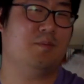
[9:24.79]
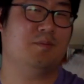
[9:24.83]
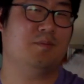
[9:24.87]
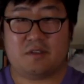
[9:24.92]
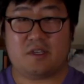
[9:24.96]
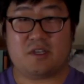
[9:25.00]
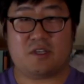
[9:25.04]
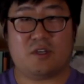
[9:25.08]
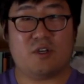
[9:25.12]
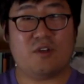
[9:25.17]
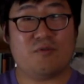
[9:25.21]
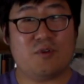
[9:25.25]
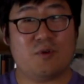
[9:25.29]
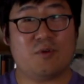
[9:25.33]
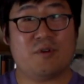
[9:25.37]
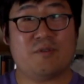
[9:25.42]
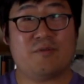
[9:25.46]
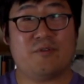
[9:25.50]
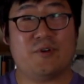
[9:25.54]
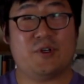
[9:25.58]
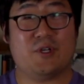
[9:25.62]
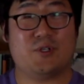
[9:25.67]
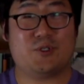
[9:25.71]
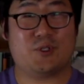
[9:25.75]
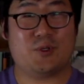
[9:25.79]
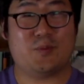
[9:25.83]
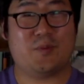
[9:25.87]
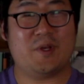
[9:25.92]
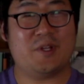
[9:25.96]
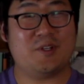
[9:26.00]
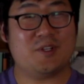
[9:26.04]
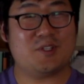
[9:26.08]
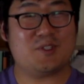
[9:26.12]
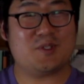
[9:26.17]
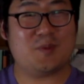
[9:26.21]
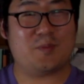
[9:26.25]
Thank you everyone for your
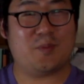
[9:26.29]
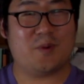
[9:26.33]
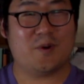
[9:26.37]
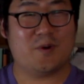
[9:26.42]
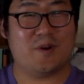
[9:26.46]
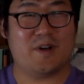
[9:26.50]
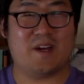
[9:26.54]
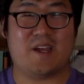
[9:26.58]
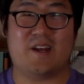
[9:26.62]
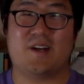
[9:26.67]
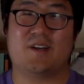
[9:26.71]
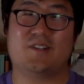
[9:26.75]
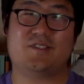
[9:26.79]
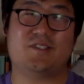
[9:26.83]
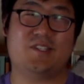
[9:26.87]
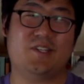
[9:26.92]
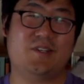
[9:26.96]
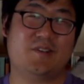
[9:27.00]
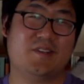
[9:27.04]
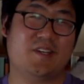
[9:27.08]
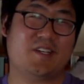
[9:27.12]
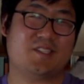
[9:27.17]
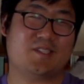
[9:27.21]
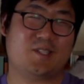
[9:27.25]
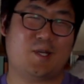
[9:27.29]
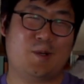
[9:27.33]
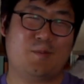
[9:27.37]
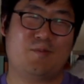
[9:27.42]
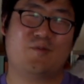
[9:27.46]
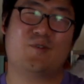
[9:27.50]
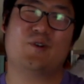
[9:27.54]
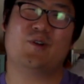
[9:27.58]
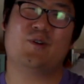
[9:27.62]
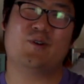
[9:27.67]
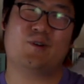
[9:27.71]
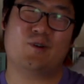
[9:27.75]
tremendous support, and I'll see you next time
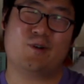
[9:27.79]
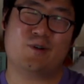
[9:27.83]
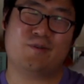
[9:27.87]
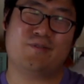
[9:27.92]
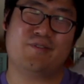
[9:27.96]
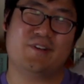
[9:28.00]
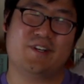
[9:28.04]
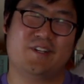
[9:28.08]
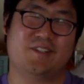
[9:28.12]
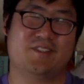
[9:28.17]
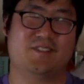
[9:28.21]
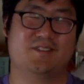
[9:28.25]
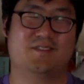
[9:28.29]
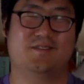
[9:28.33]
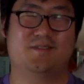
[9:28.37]
for your NerdPhil.